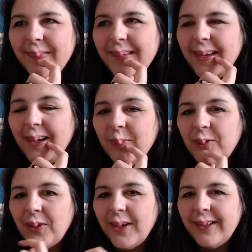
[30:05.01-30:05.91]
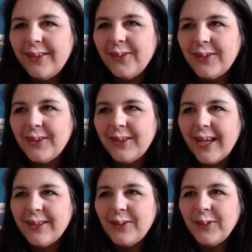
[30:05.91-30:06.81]
yeah, I'm trying not to
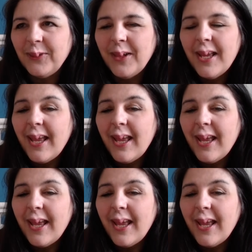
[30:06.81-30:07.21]
get too,